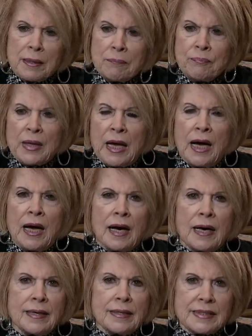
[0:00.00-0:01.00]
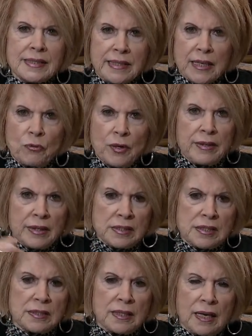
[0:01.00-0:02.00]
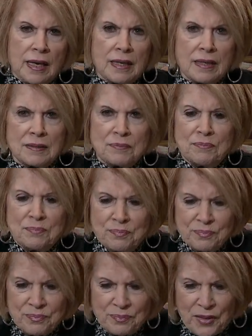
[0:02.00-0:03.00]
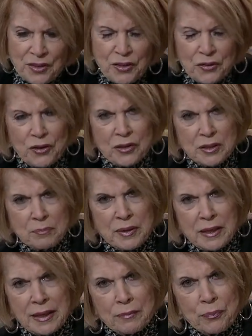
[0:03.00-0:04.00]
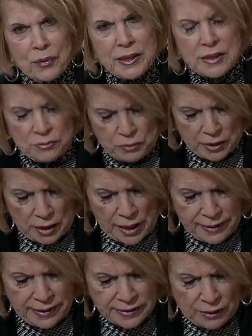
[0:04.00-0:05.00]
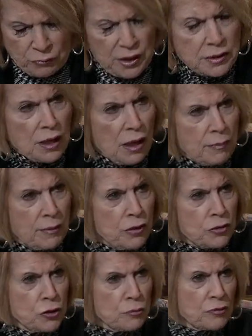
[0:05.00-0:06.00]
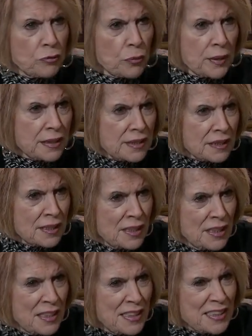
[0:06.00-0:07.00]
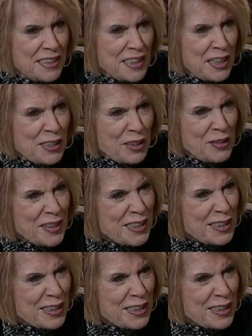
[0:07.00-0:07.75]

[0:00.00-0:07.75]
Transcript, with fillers: him, stick with us. I think you're going to be impressed with a lot of things. I want to talk about you before we get to C.S. Lewis.